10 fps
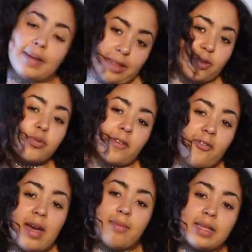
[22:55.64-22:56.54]
been through the
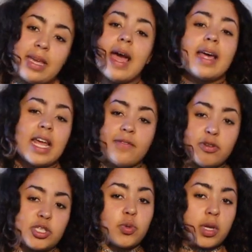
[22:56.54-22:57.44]
family, and I've
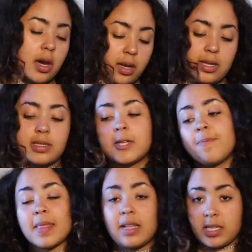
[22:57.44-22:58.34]
also cut it,
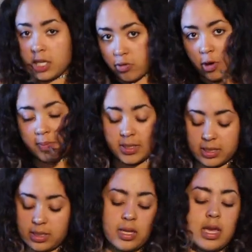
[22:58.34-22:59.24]
like cropped
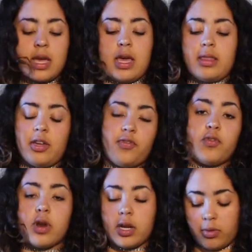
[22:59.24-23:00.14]
it, and
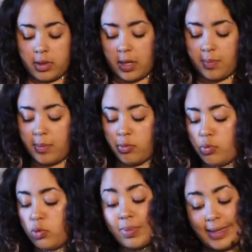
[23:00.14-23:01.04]
therefore I don't think people
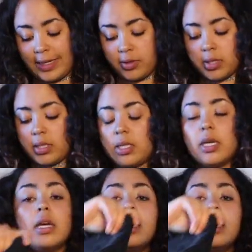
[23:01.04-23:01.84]
would be interested.